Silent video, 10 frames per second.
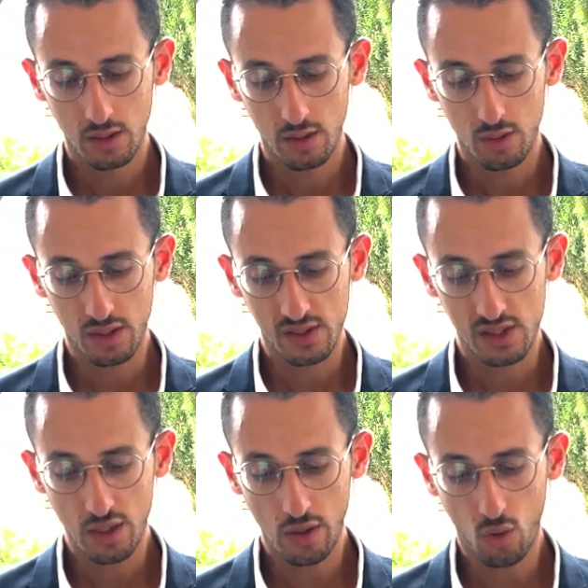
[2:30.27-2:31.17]
you can
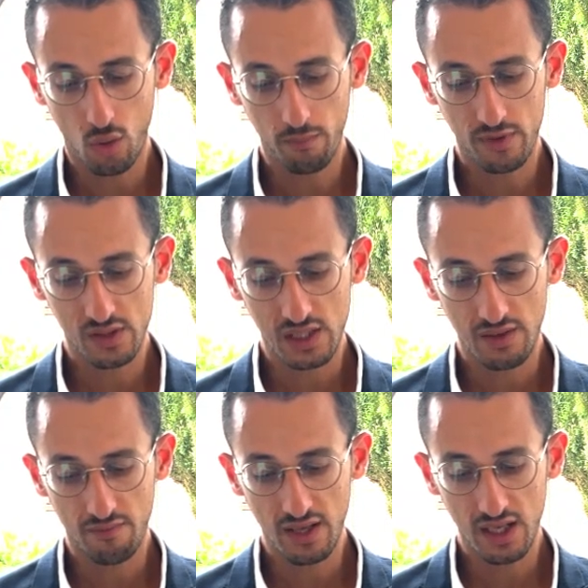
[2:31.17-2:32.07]
see
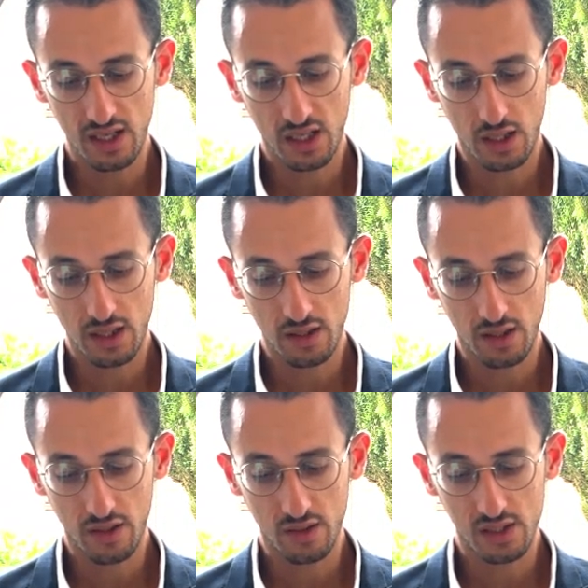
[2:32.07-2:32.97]
obviously very
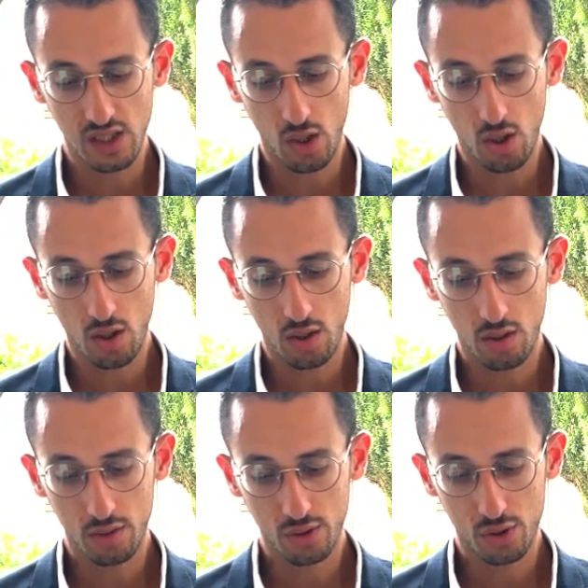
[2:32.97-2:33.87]
clearly there is a
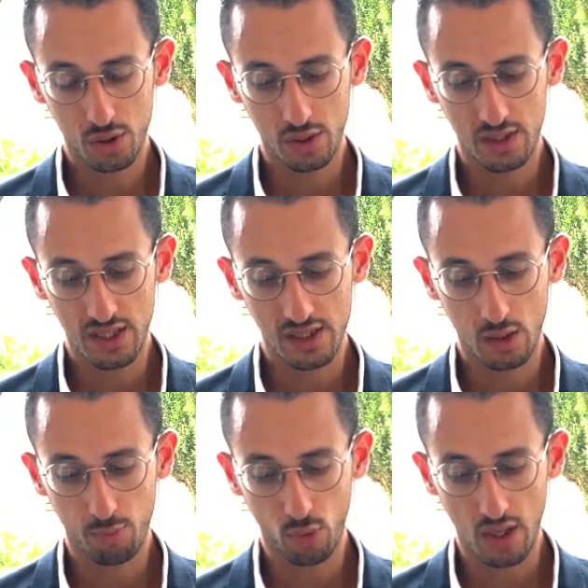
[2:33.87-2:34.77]
large
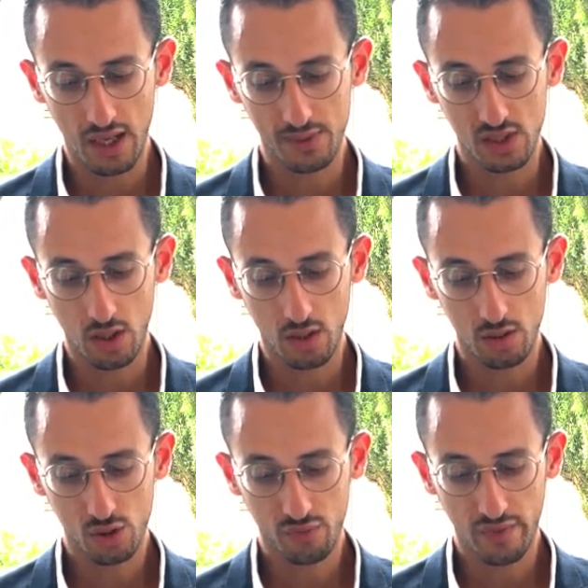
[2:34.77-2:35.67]
disc prolapse,
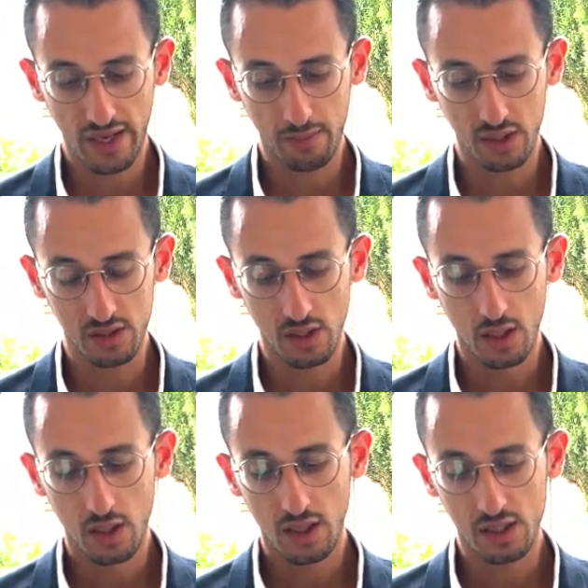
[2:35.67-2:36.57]
large fragment.
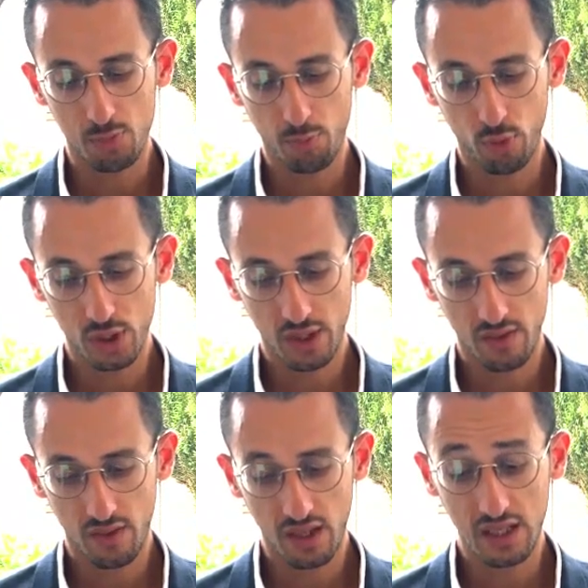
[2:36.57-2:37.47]
It's pushing
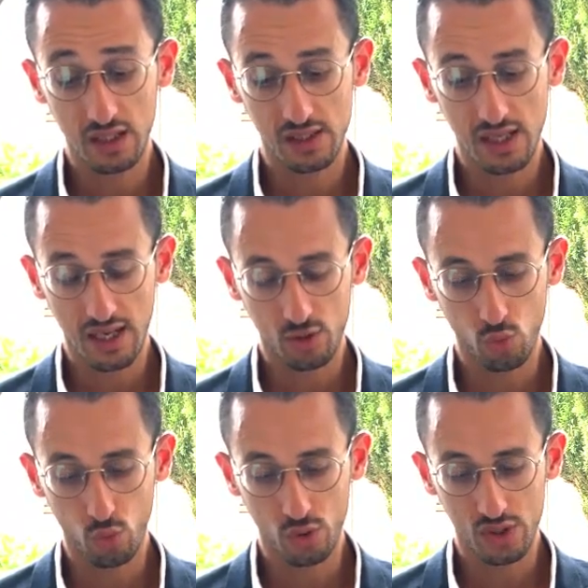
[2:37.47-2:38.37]
the thecal sac
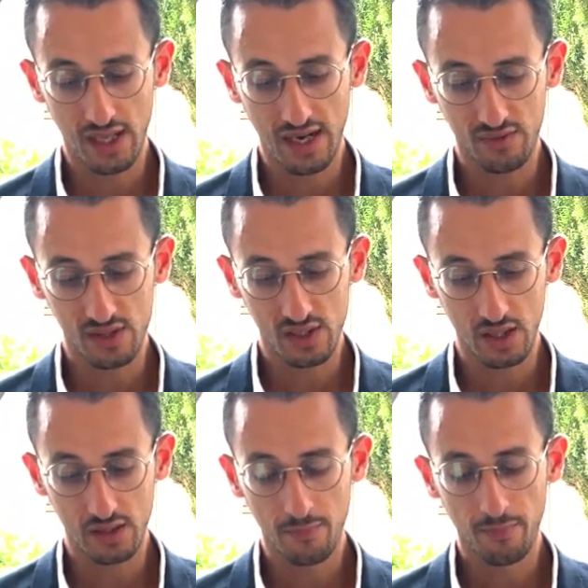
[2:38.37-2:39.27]
towards the left
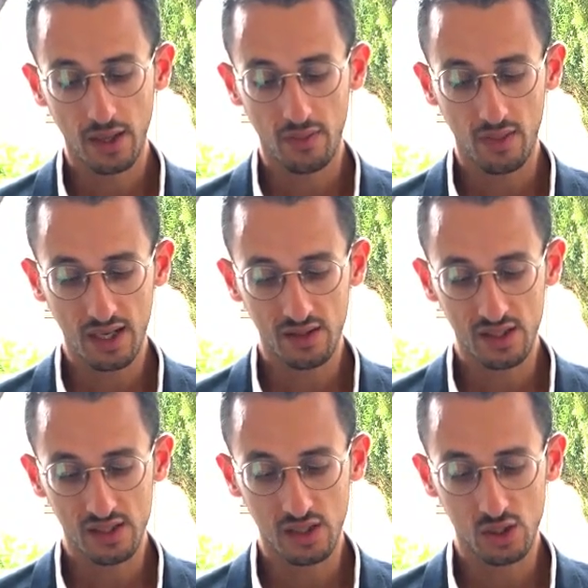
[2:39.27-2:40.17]
side. That
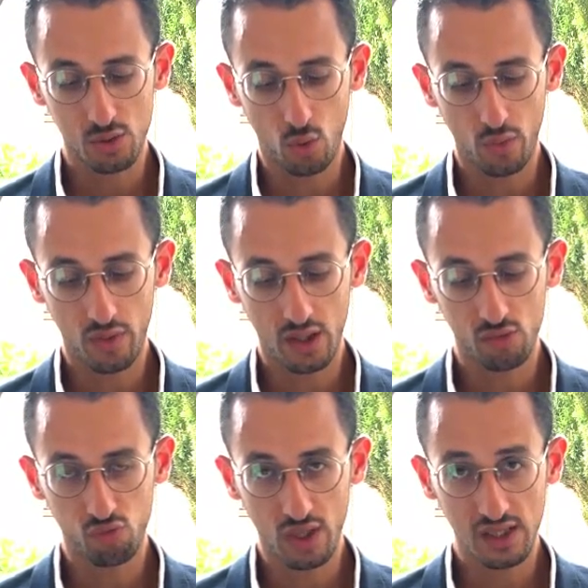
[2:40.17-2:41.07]
disc is on the
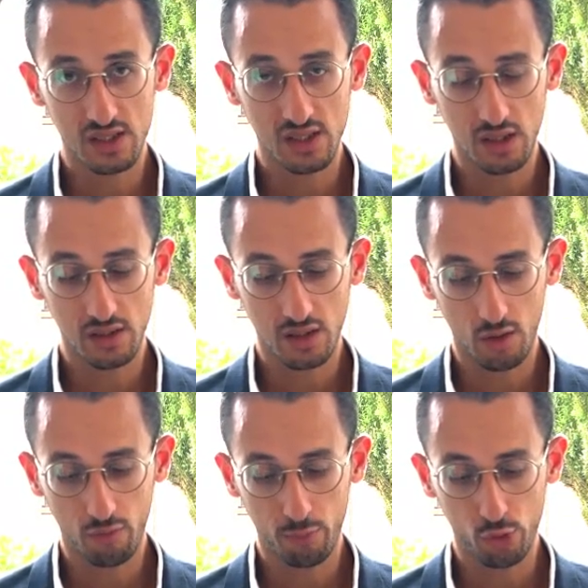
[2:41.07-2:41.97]
right side,
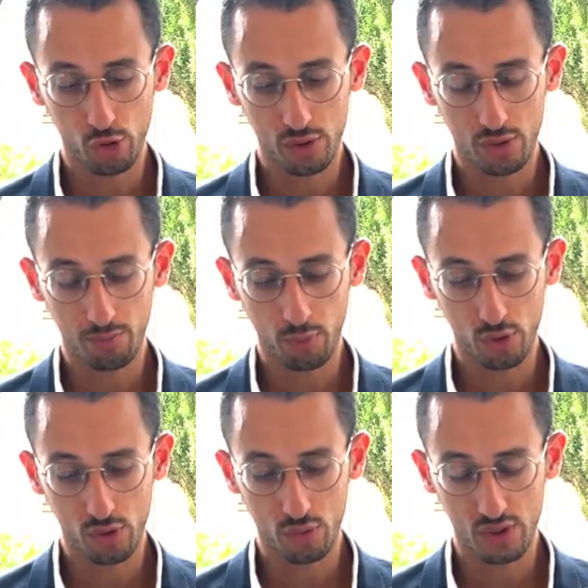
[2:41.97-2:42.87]
kind of
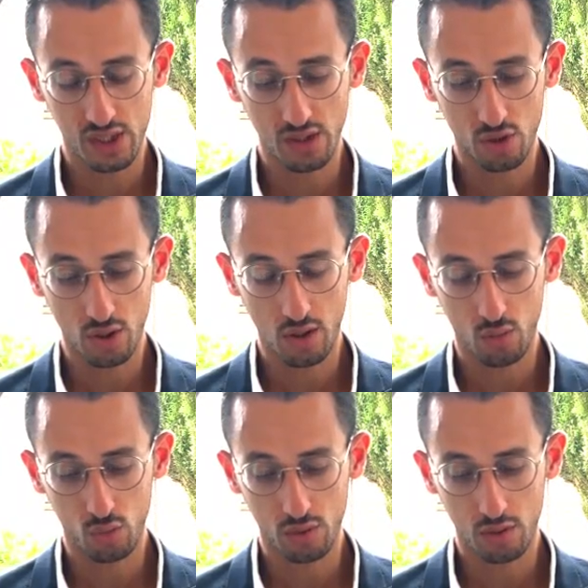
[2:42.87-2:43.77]
posterior central
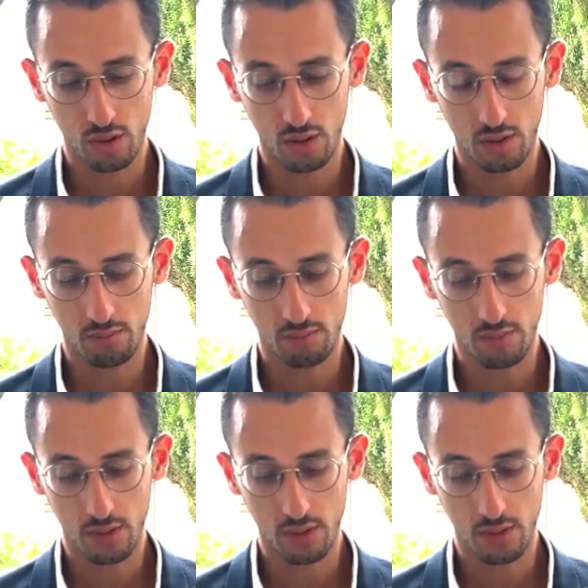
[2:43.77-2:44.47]
or